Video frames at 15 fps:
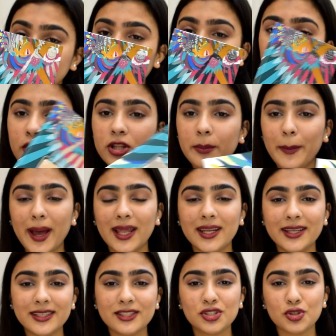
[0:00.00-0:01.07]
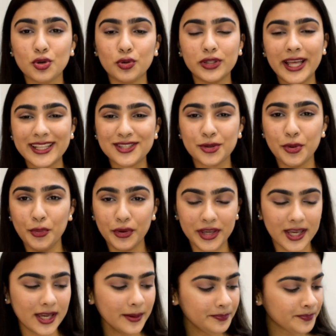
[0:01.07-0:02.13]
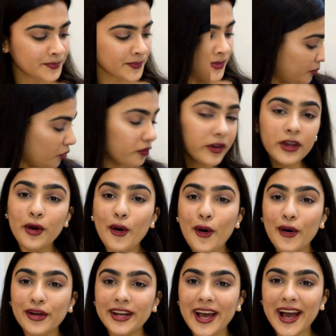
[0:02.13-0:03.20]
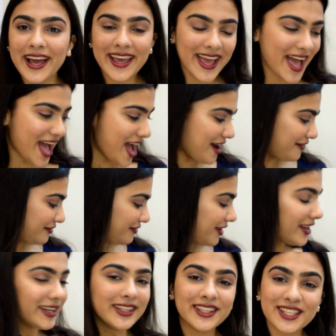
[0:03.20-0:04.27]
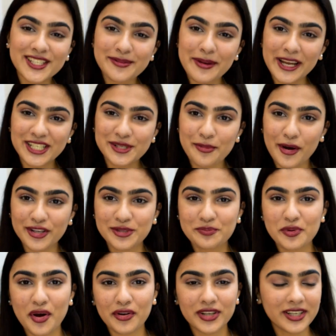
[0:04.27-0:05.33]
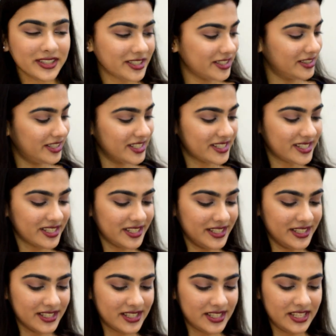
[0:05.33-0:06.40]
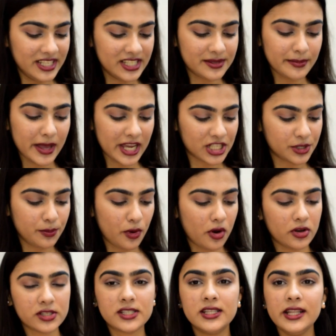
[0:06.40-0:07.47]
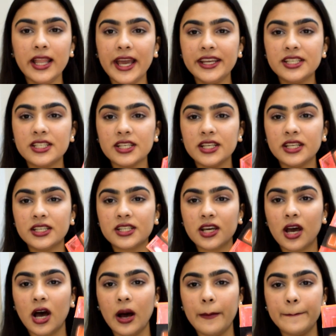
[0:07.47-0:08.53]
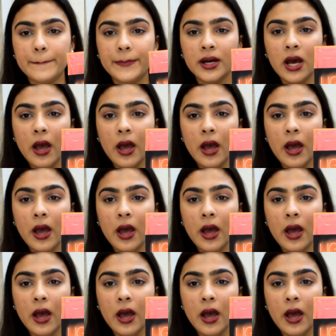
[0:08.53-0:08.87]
I got the palette, so that's okay. Moving on, I have another Smashbox product. This is the Smashbox Light It Up